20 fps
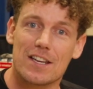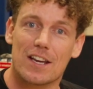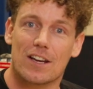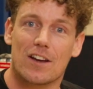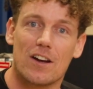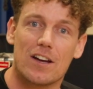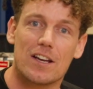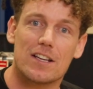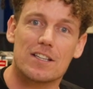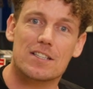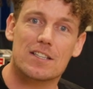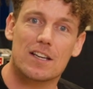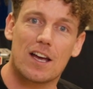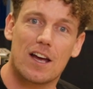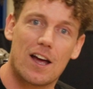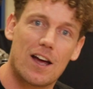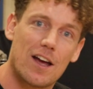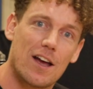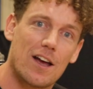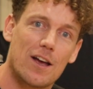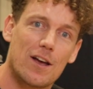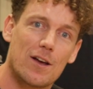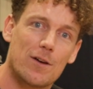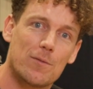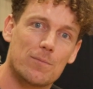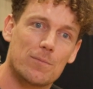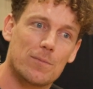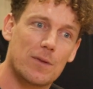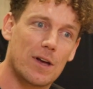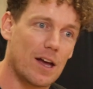it, guys.
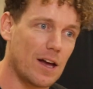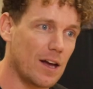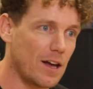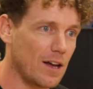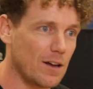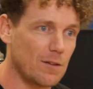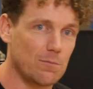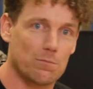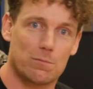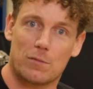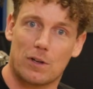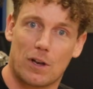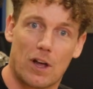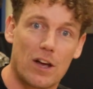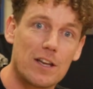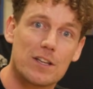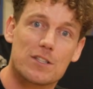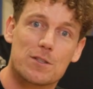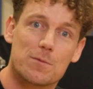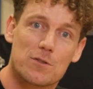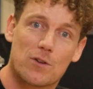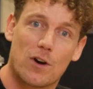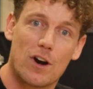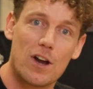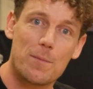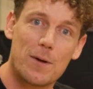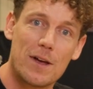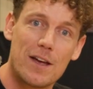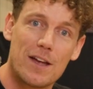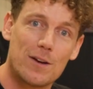Like,
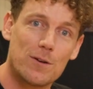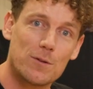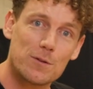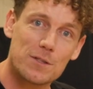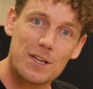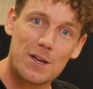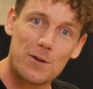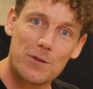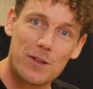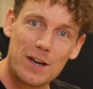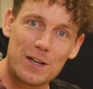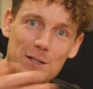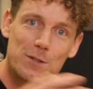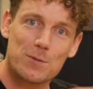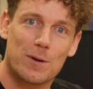subscribe, and I'll see you on the next